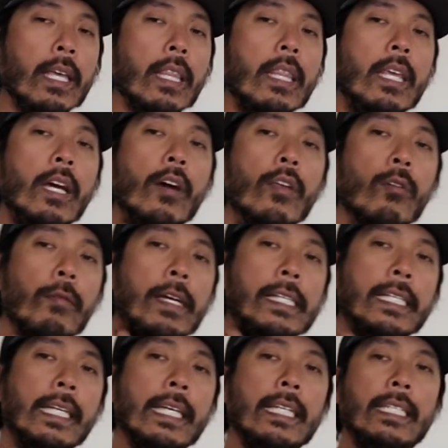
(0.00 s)
The other
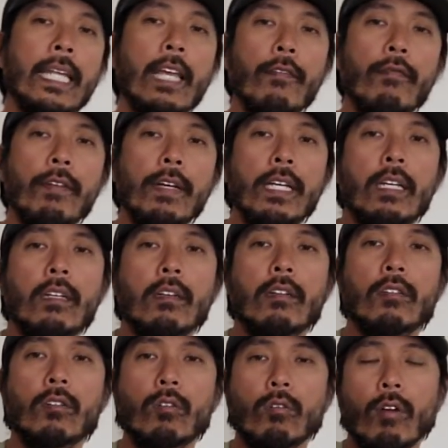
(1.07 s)
reason is if we
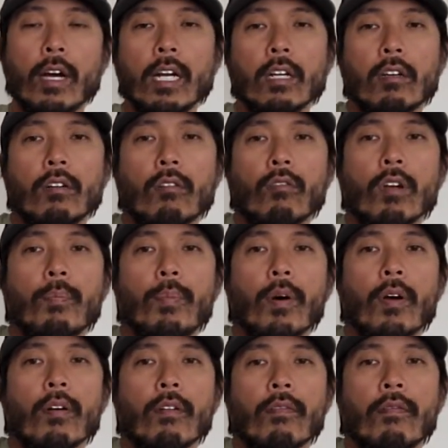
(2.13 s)
try to grip
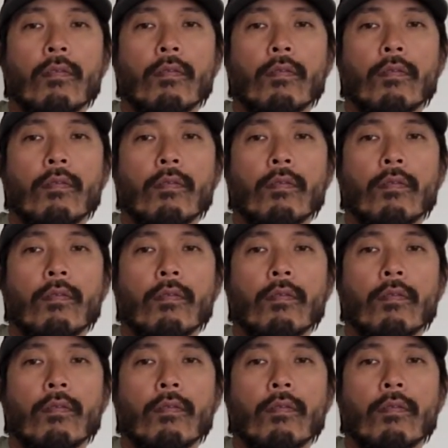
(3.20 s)
our